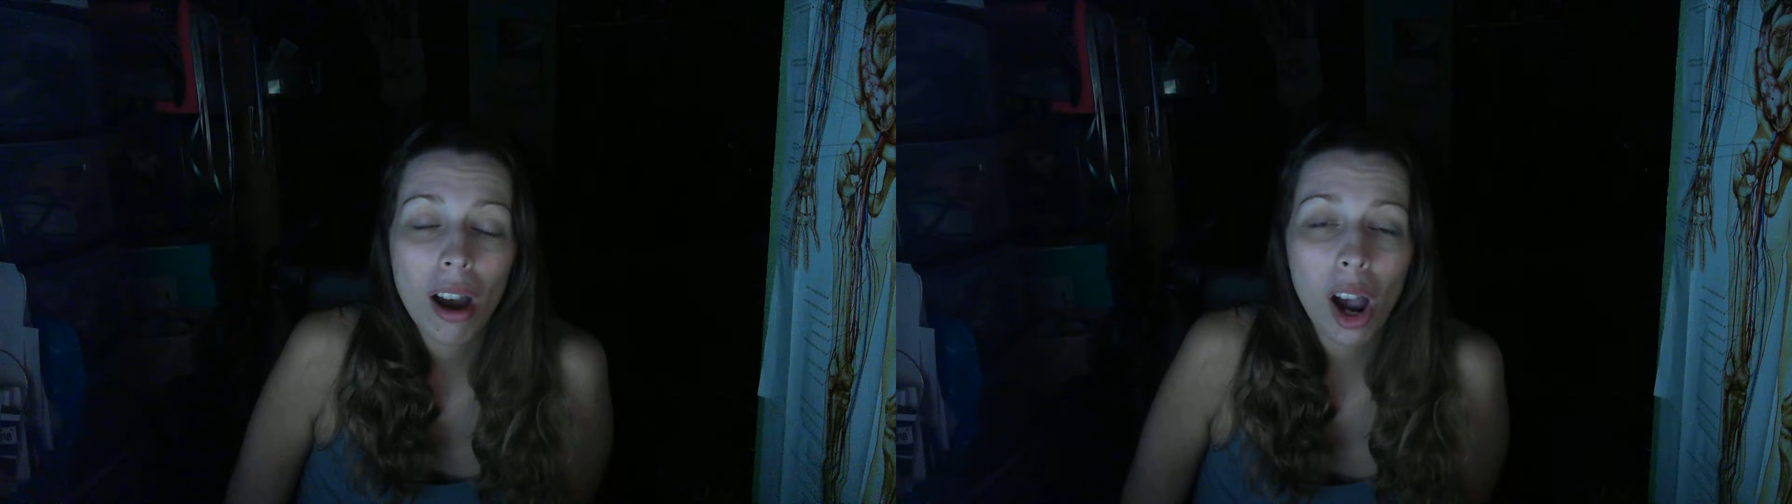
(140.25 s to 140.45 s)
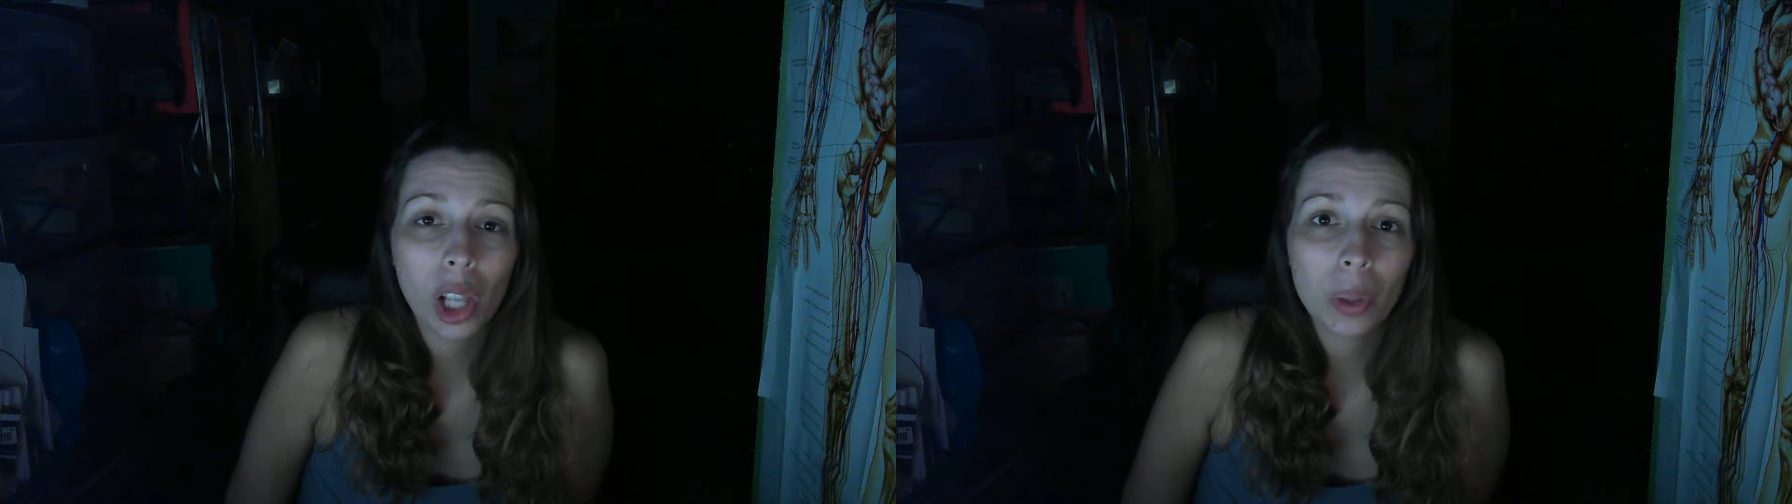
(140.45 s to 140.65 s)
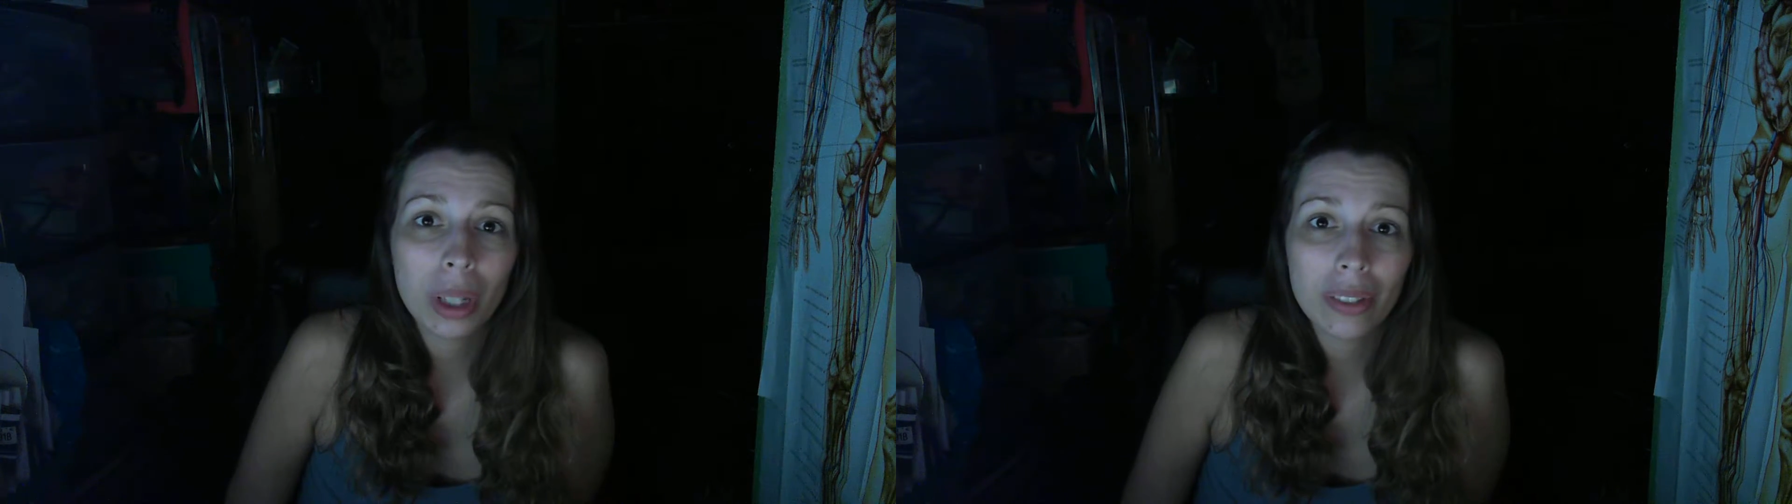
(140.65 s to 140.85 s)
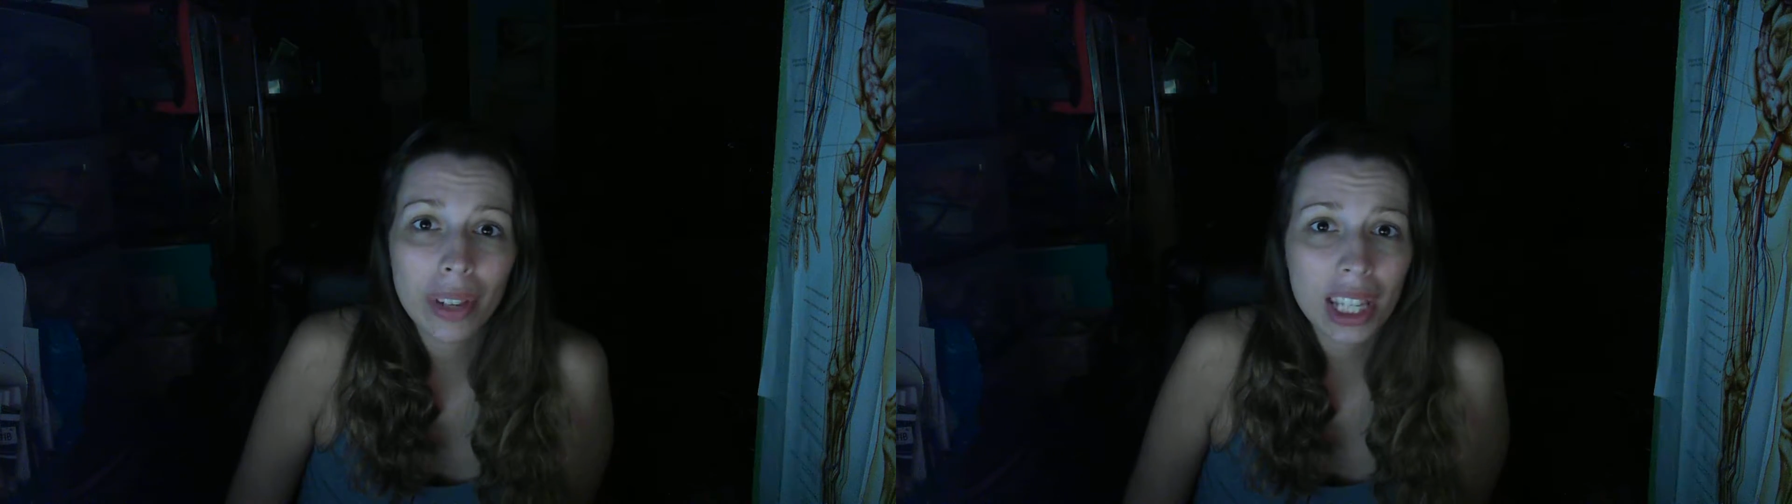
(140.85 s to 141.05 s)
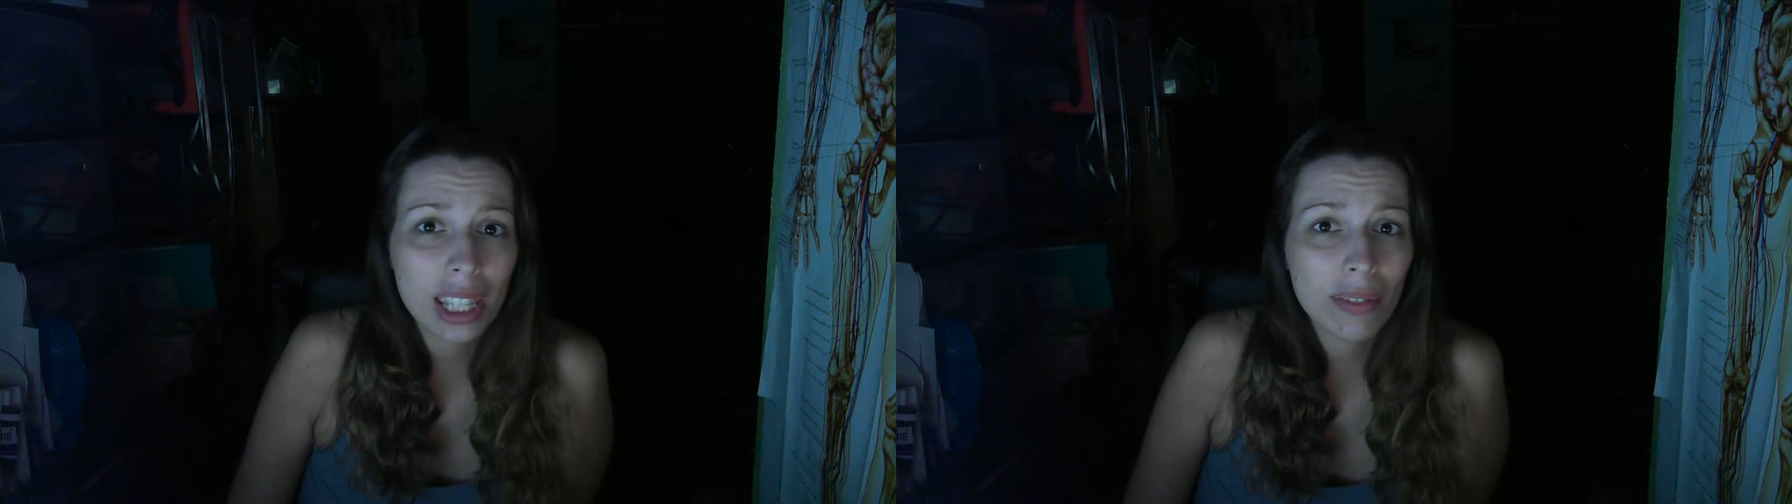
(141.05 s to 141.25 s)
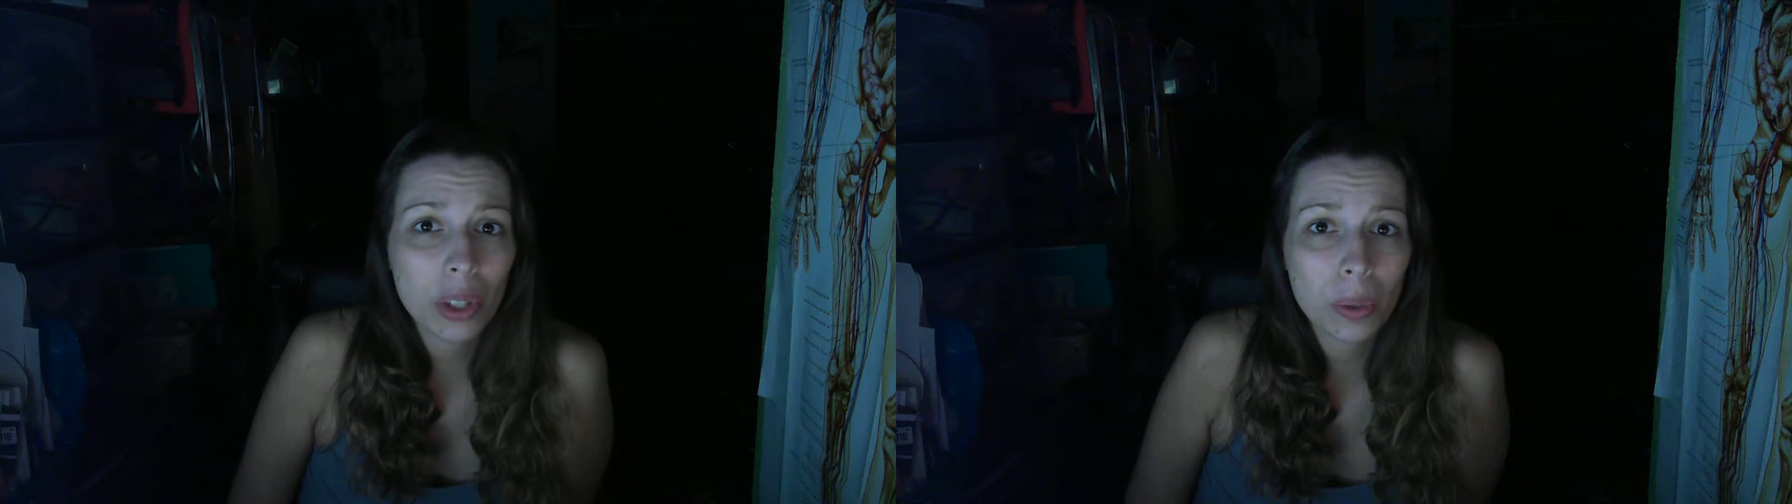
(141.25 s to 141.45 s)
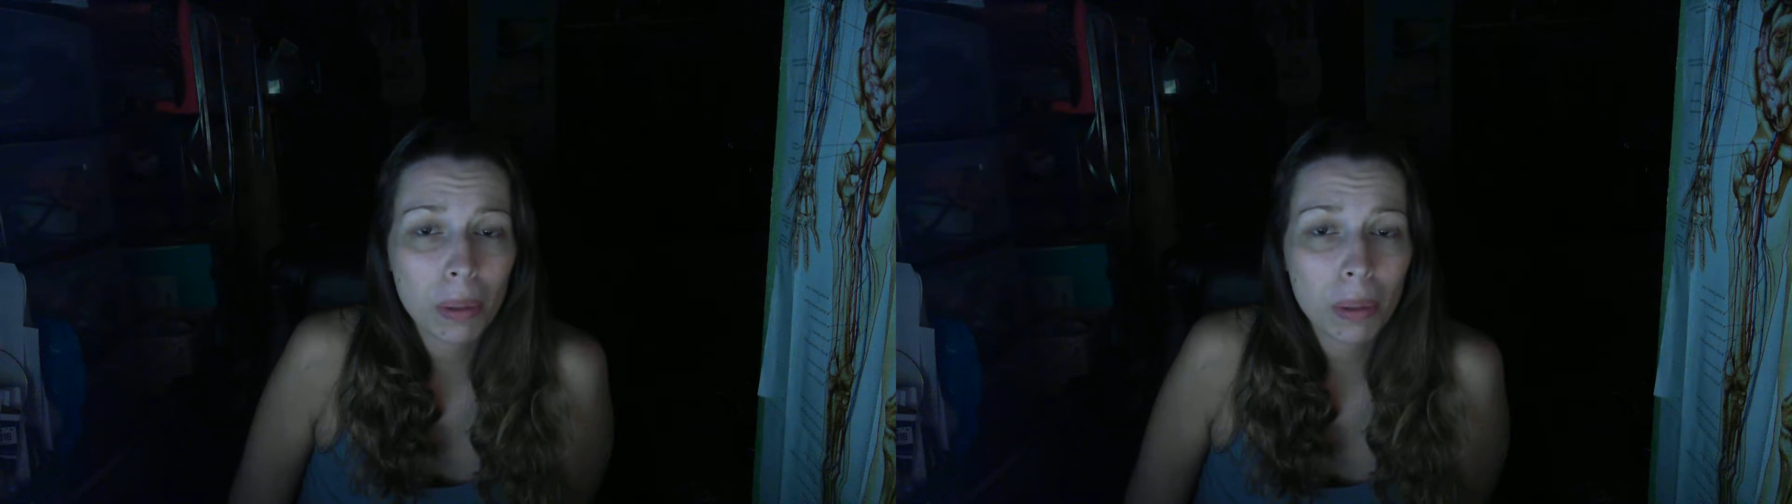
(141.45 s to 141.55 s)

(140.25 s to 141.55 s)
Halloween festivals